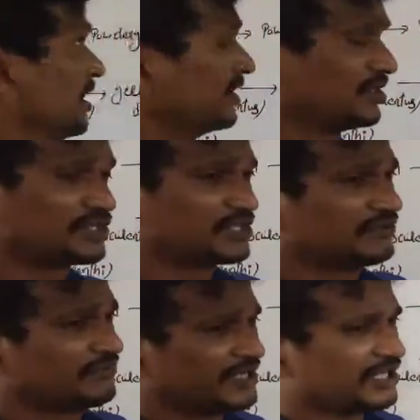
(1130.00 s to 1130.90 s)
and this is a
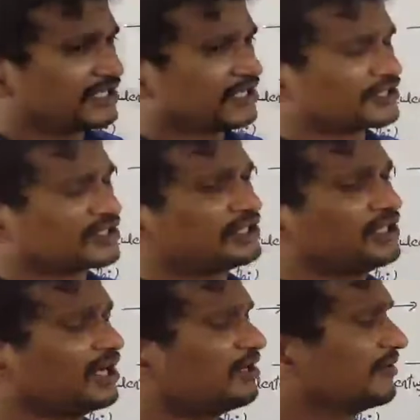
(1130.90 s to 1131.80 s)
very interesting
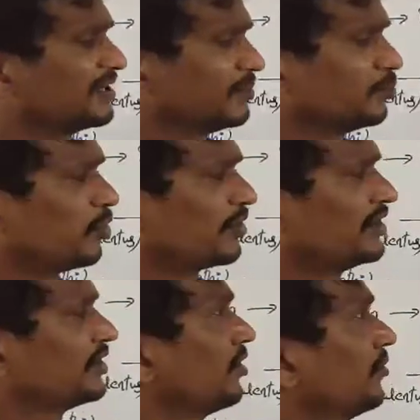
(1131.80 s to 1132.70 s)
and very
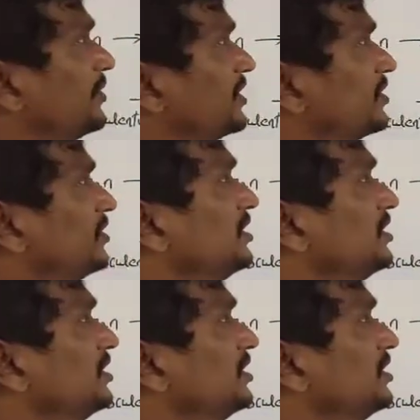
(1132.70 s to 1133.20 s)
important topic,